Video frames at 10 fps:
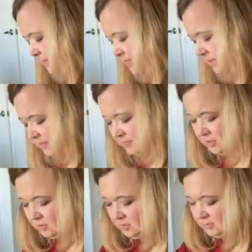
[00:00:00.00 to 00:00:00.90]
Now, some
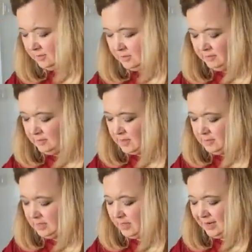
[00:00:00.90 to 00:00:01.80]
of you
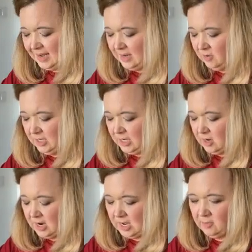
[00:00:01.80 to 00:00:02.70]
may be like, I don't
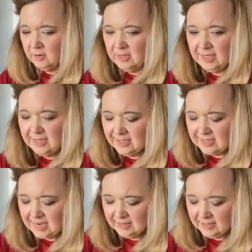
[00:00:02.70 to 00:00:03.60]
care. I want the
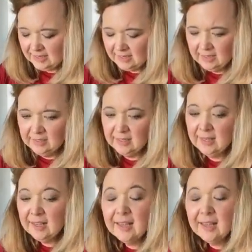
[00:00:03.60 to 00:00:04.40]
exact thing.